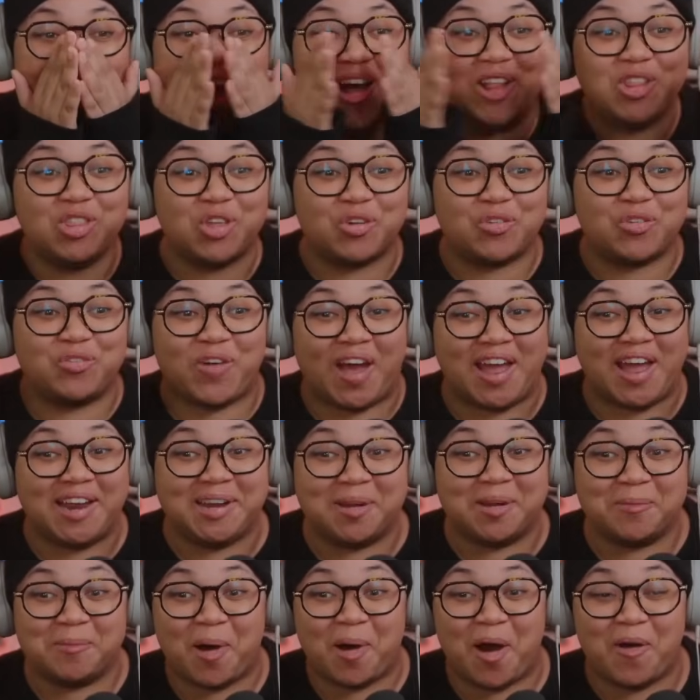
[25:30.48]
They're fighting
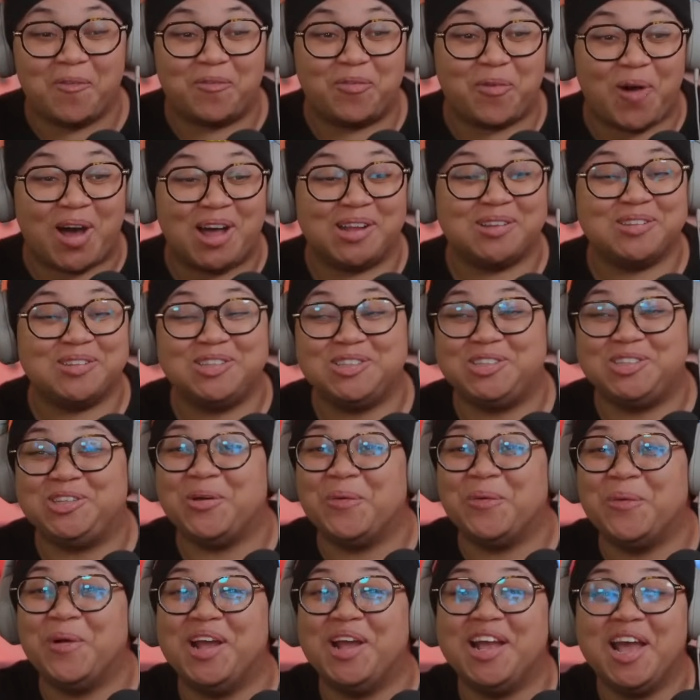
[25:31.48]
a mob while
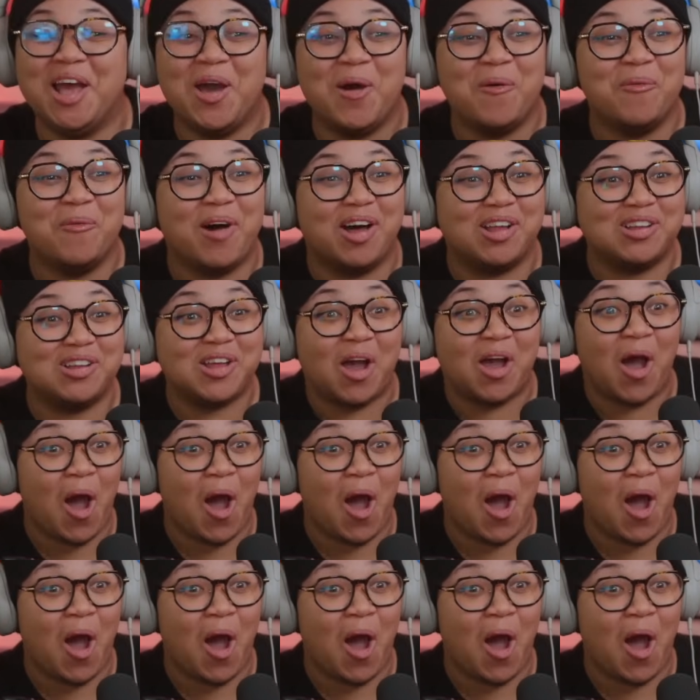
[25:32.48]
doing one.